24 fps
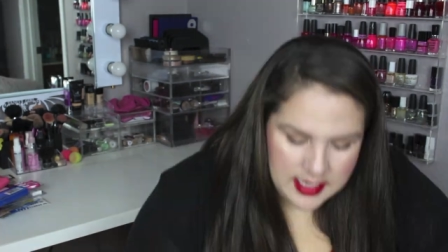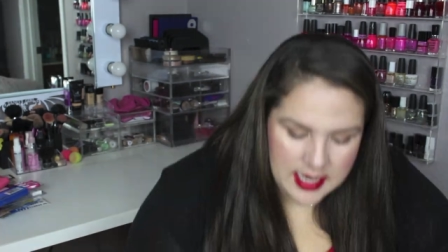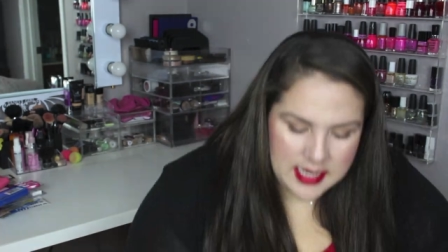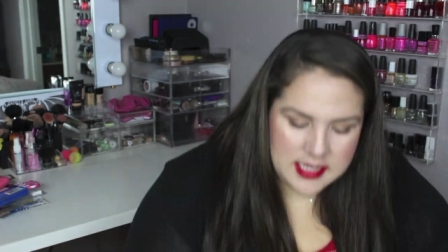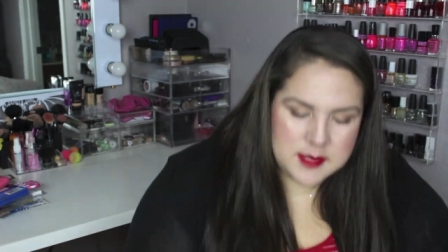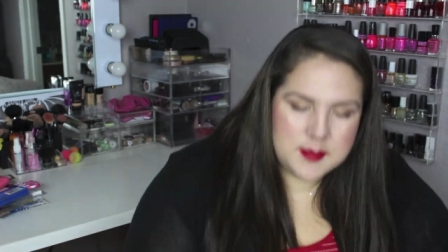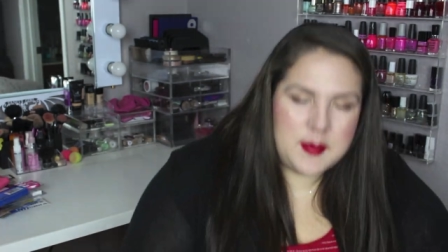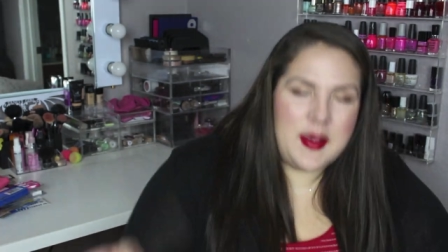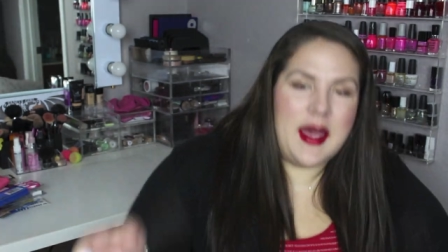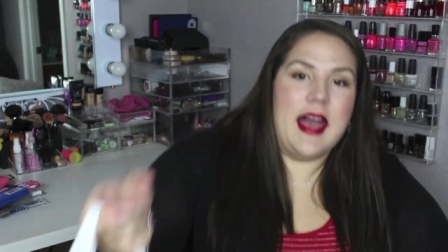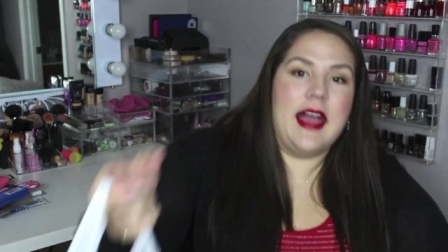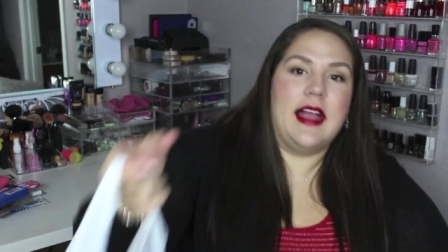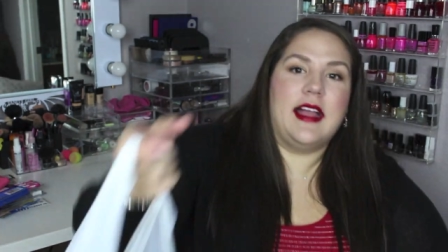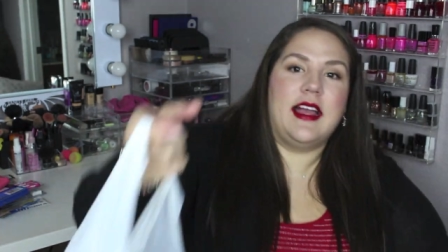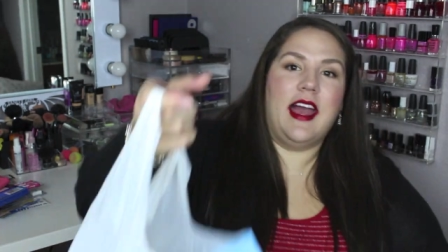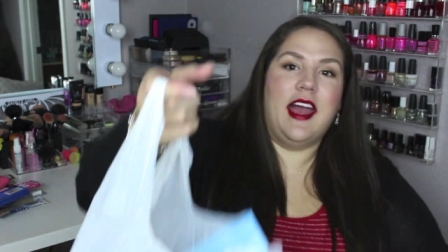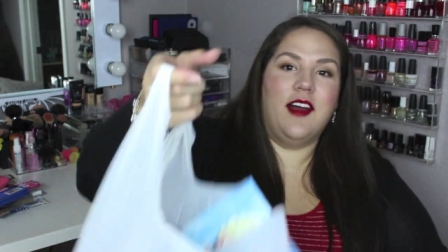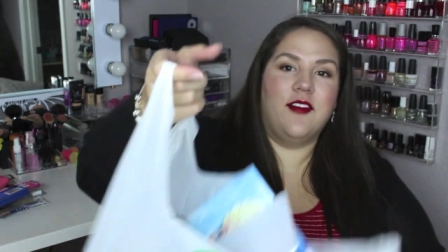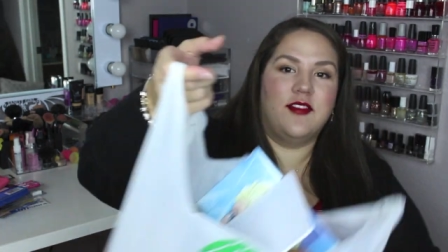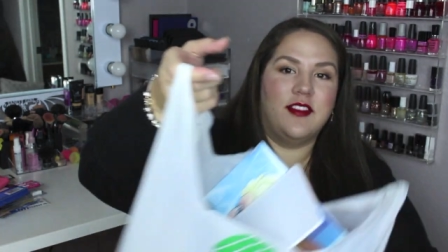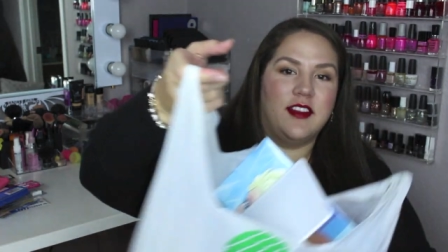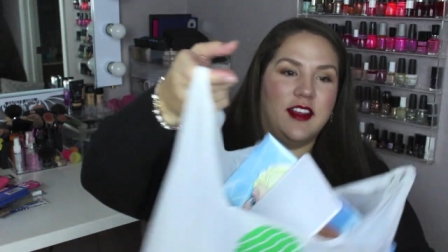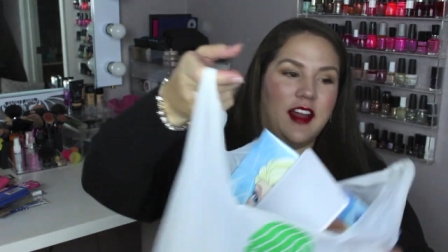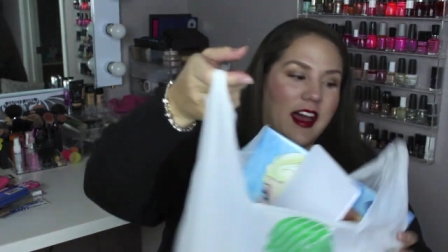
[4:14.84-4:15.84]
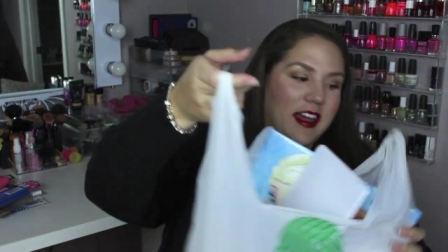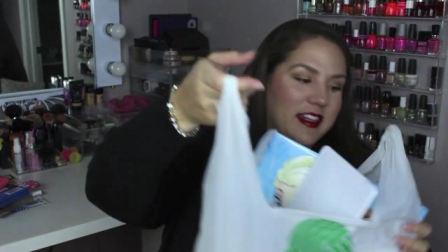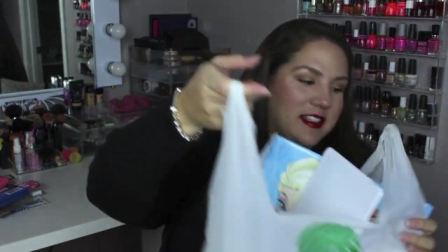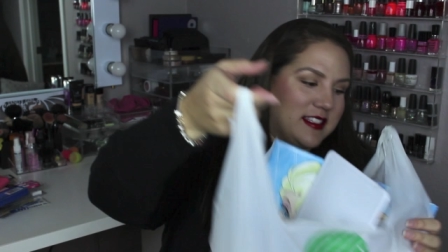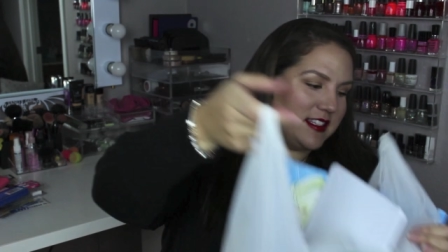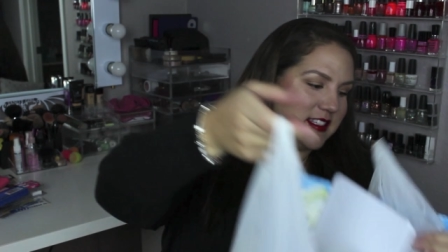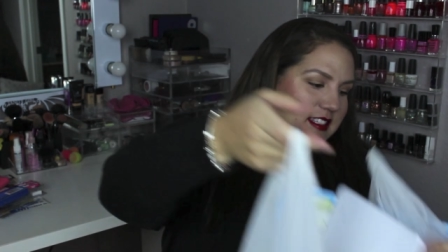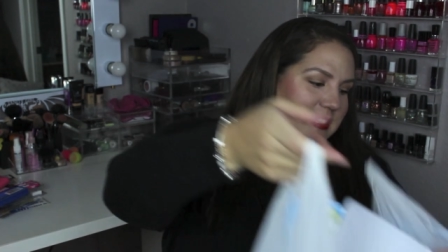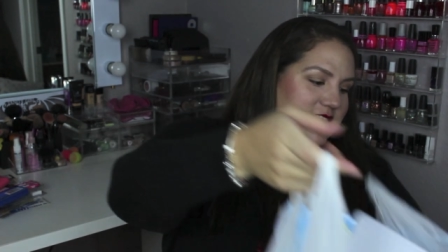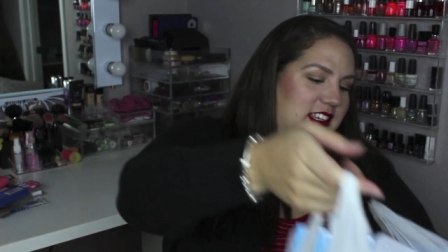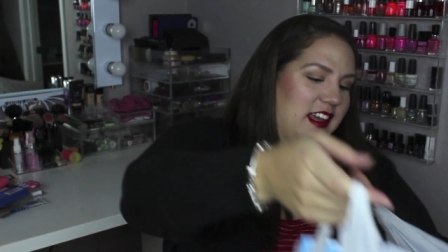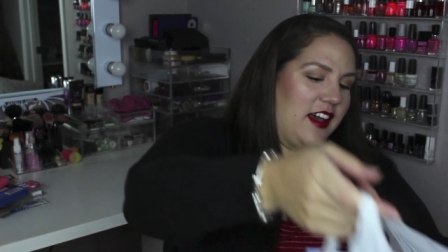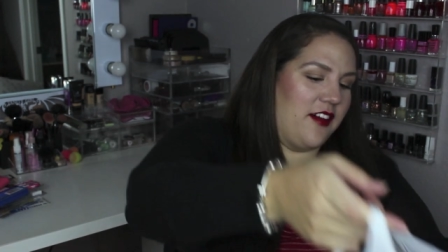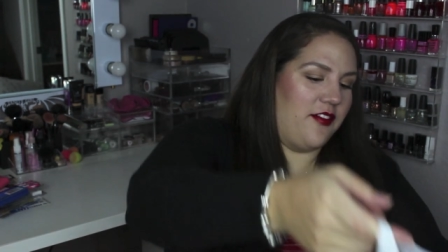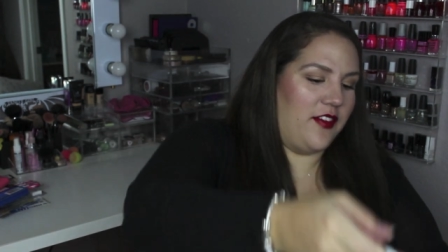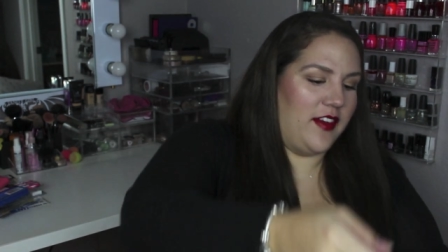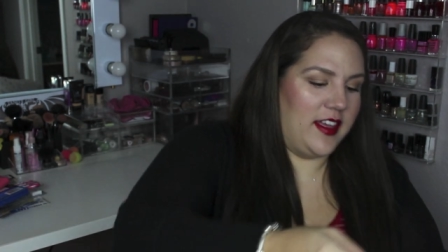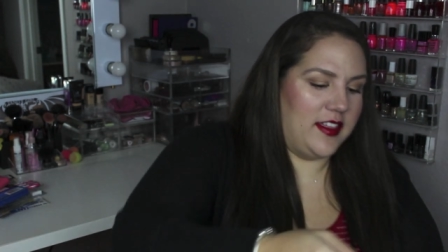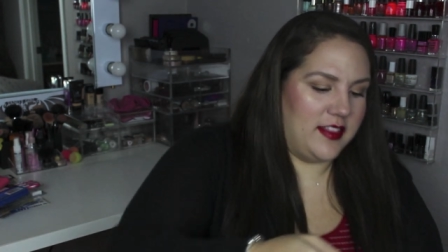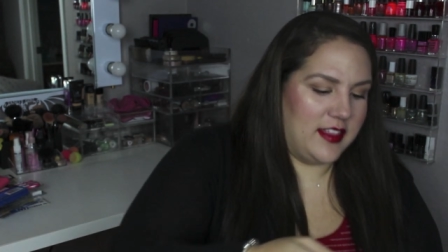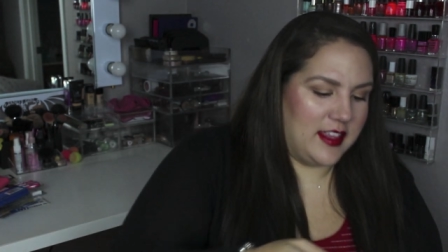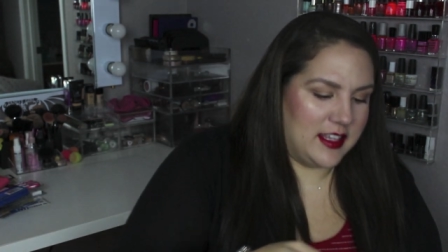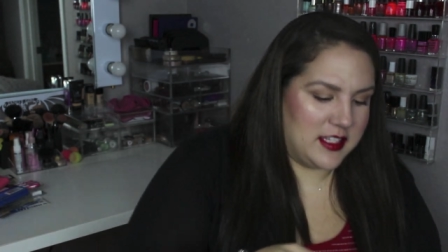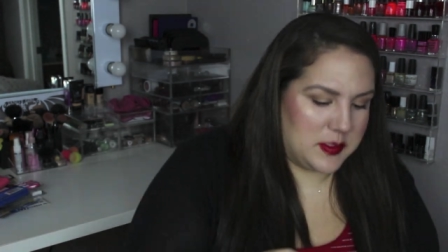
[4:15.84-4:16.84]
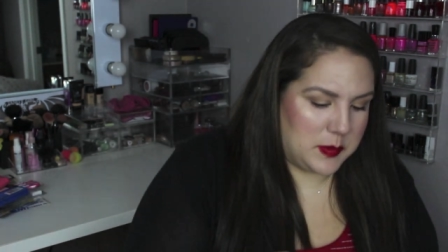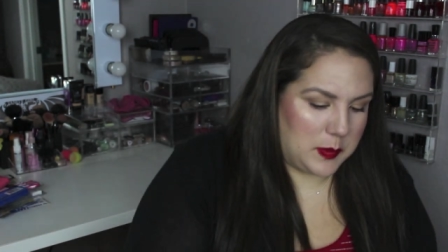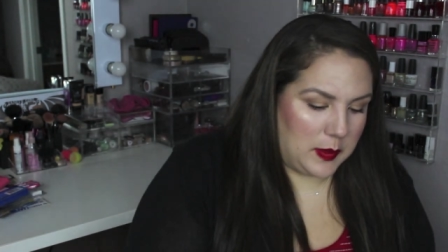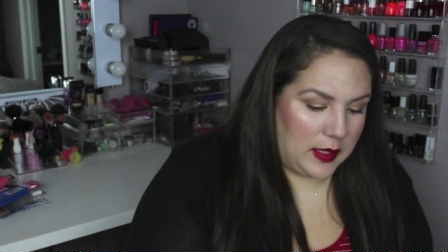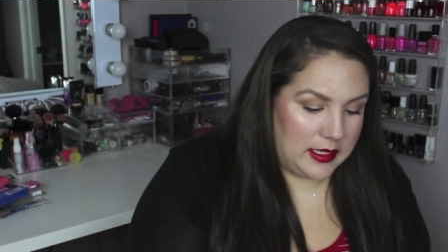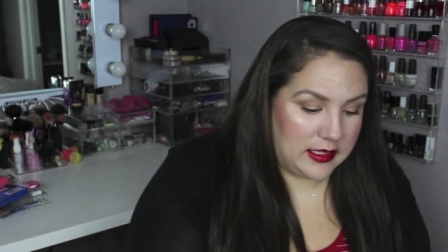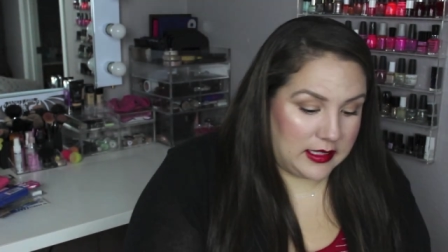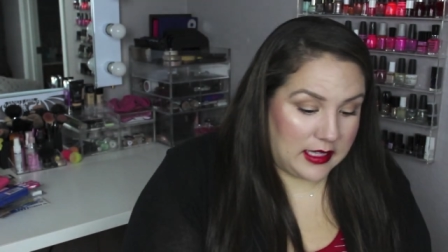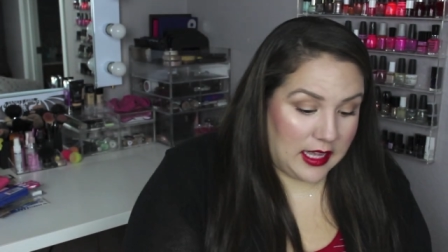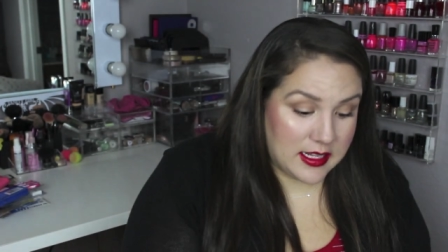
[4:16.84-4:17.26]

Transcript: Next bag, I have lots of stuff in this one.